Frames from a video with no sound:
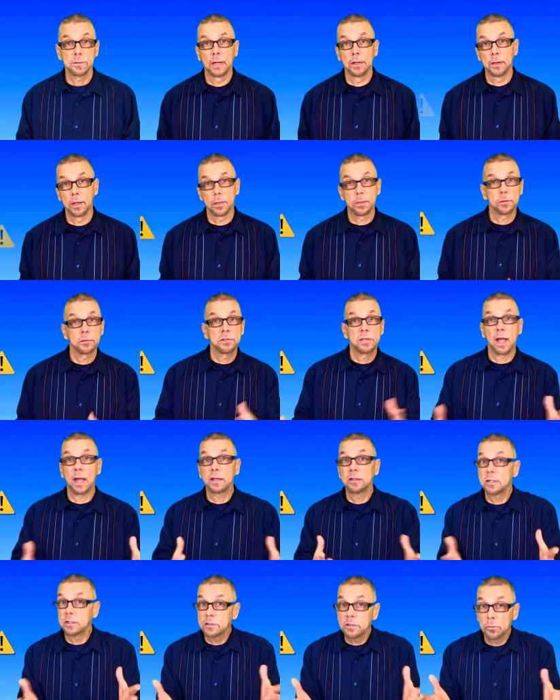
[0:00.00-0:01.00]
Another
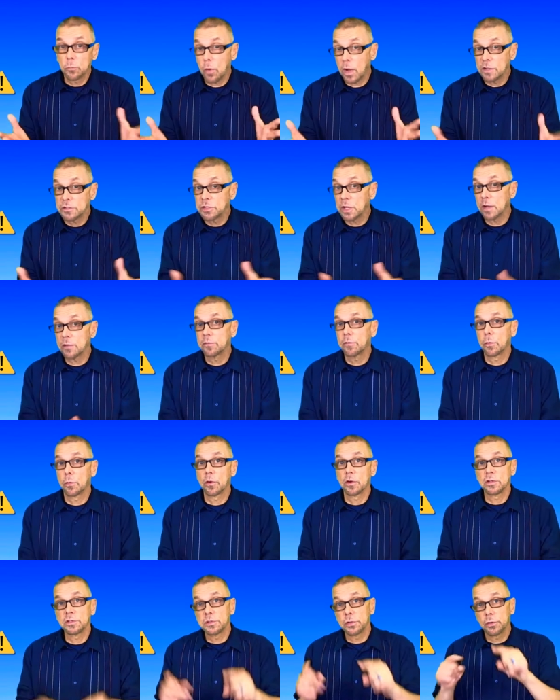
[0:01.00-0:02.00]
tactic to watch out
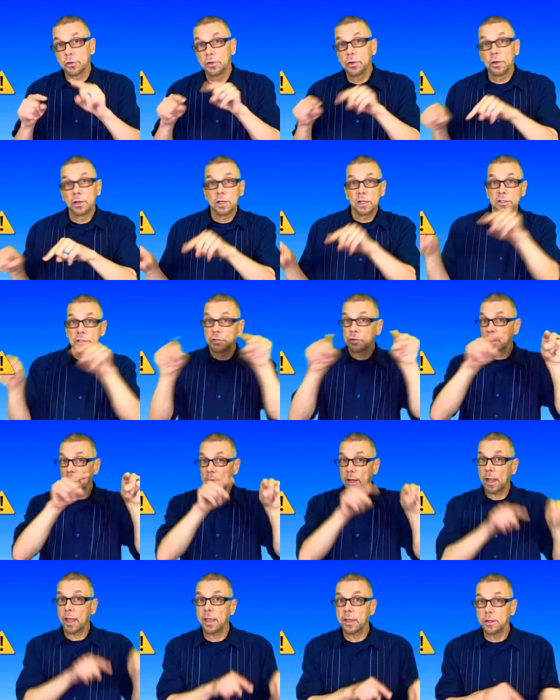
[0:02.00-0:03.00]
for is they're good at
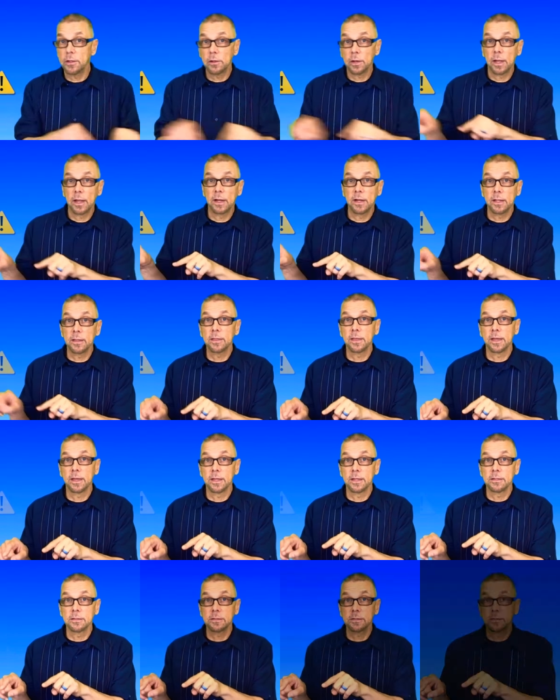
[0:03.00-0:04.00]
triangulating
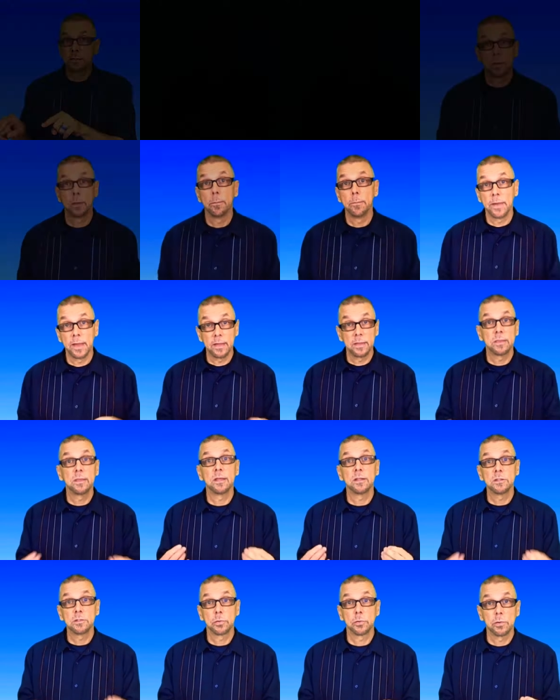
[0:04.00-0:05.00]
things. The main
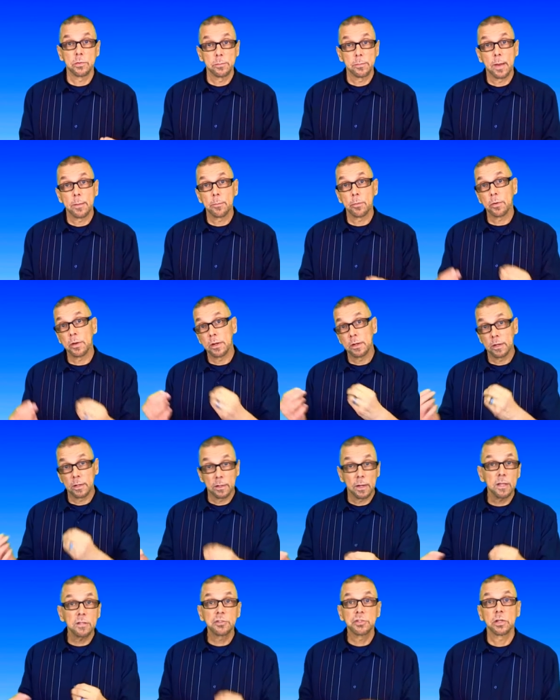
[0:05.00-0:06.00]
thing to remember in a
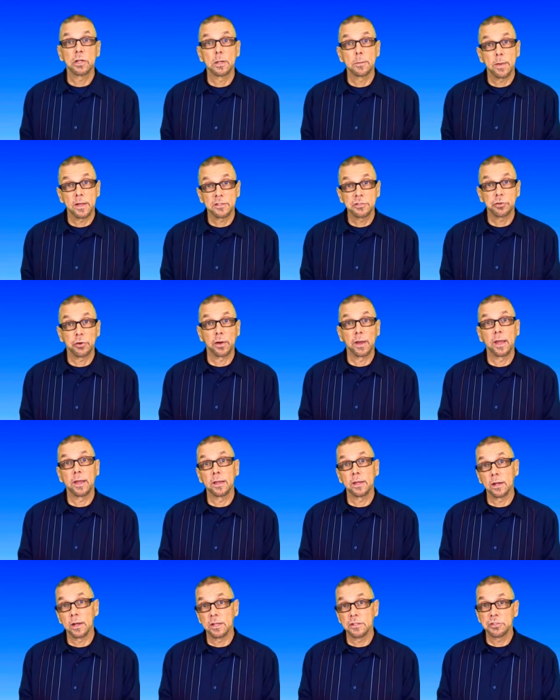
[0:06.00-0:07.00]
nutshell about
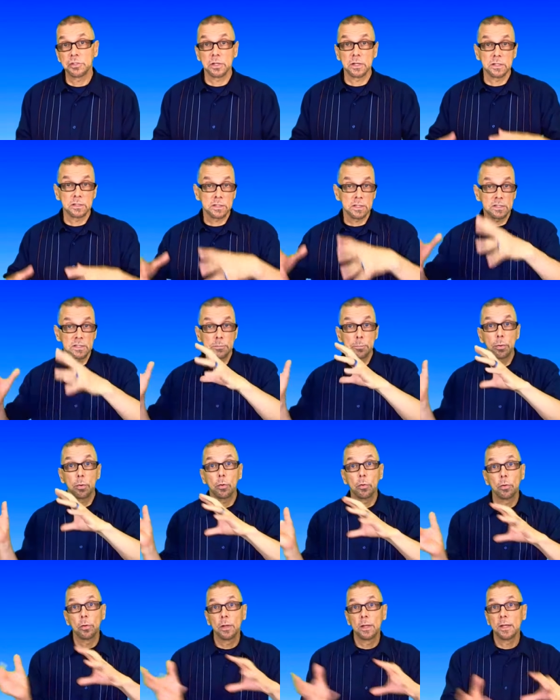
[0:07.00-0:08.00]
triangulation is it's
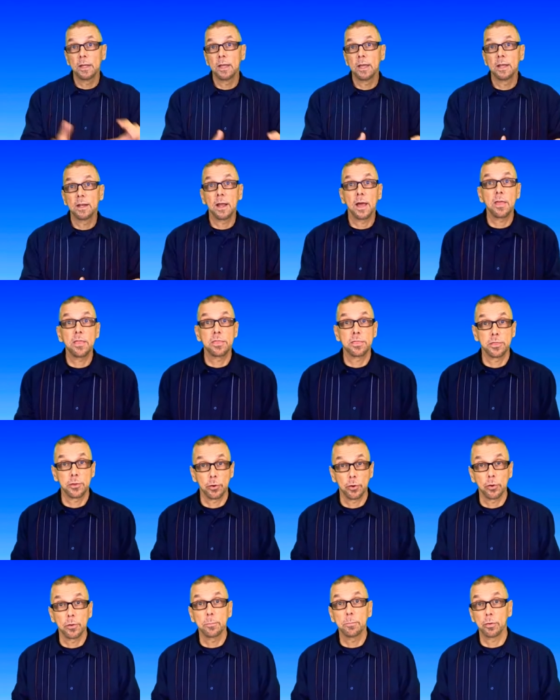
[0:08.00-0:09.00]
pulling in a
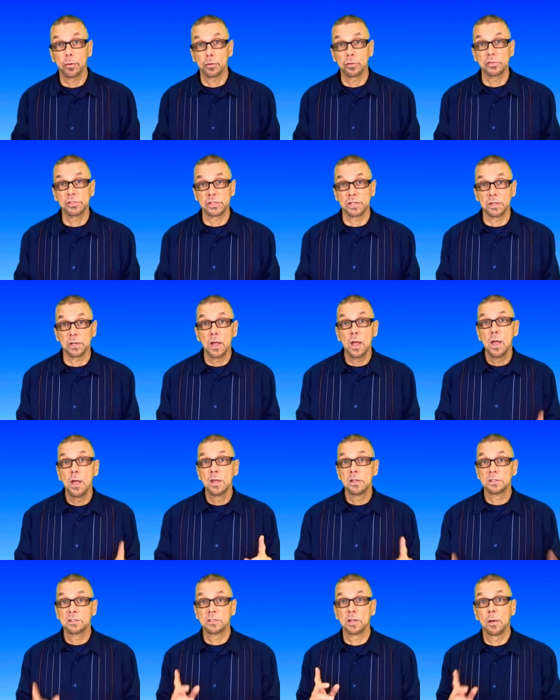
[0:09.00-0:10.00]
third person
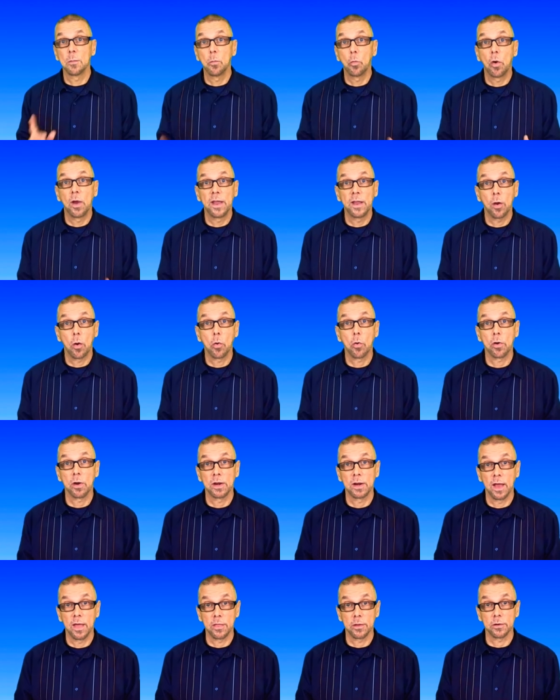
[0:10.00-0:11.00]
some way or
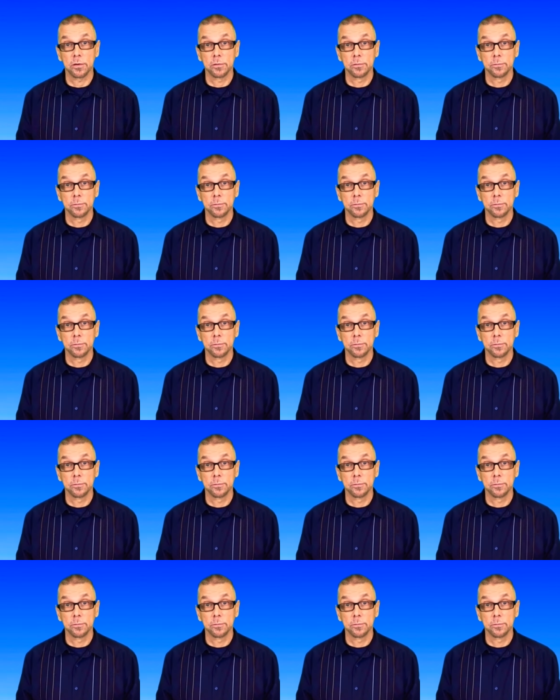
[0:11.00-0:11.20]
another.